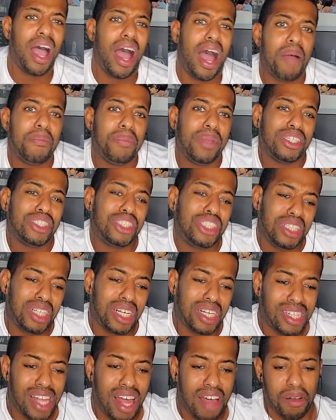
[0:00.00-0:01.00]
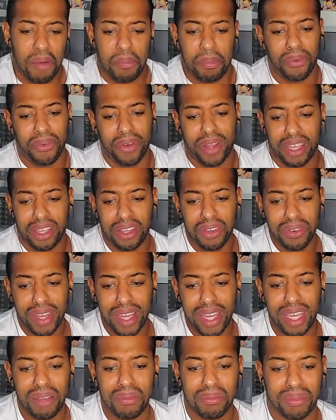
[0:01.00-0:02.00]
I mean, she does have a point. You
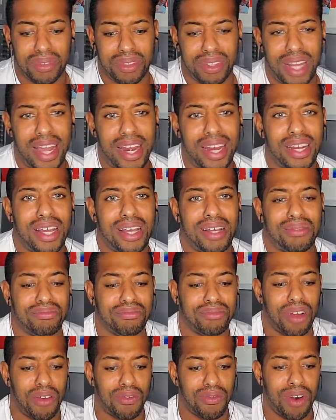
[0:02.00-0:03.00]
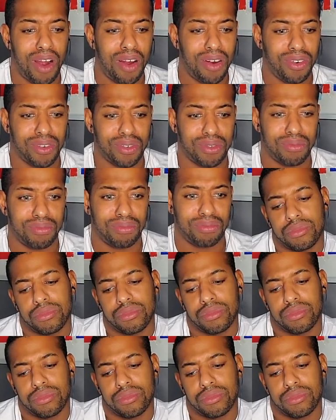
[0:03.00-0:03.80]
keep letting them roam.